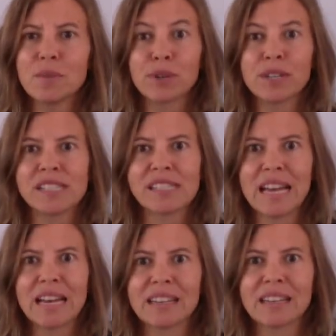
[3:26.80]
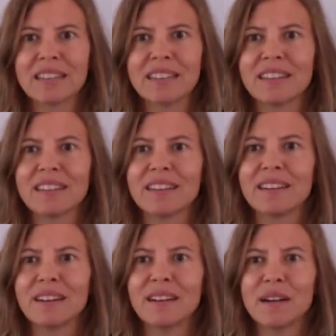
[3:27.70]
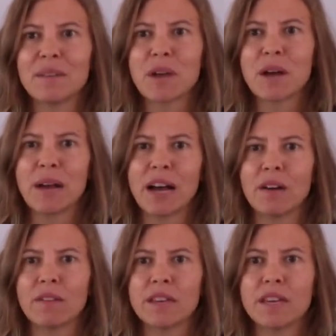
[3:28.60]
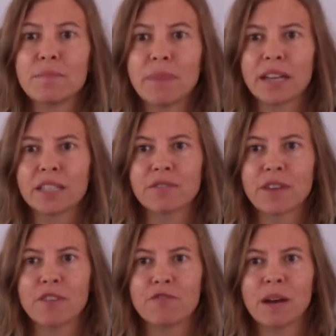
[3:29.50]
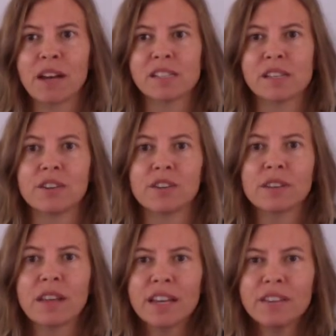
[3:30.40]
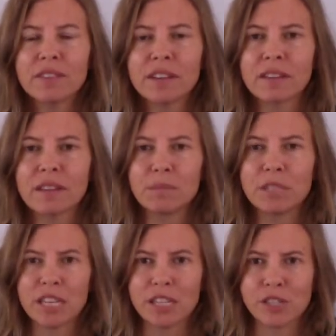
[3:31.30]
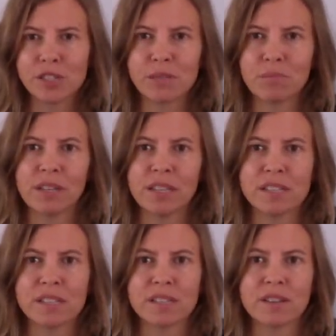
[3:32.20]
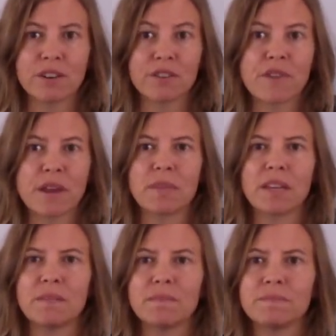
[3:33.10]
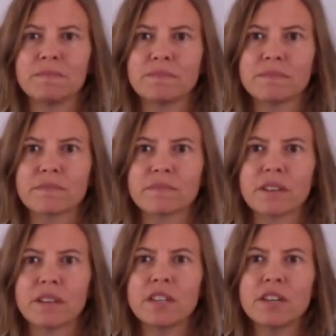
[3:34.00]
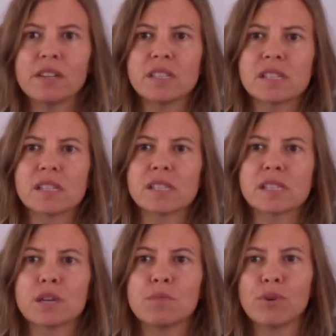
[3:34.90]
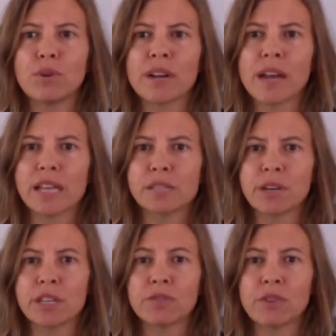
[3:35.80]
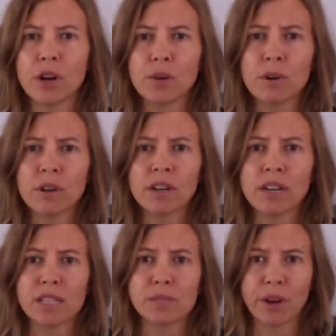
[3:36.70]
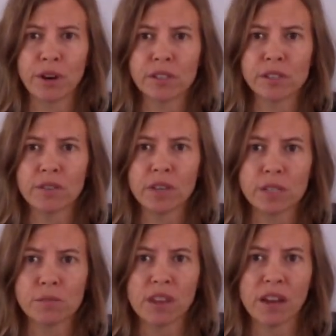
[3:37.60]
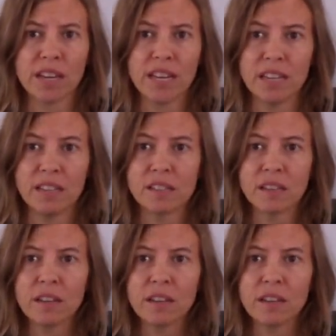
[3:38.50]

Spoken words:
pretty sad about the impact of FPIES in her life and the limitations it places on our family. I notice this is an important aspect of our work as parents of kids with high needs,